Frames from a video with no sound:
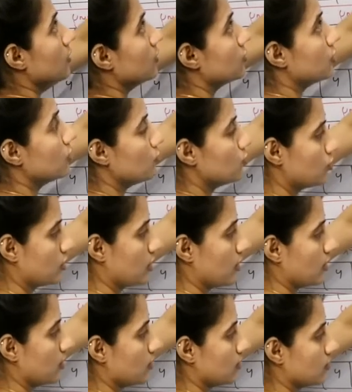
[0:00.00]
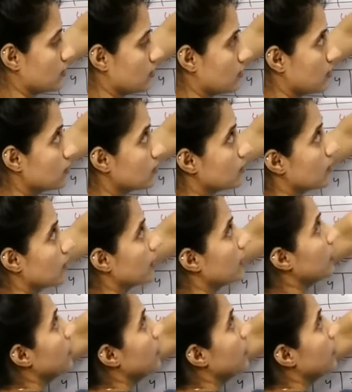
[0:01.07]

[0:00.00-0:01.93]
0 still. Okay,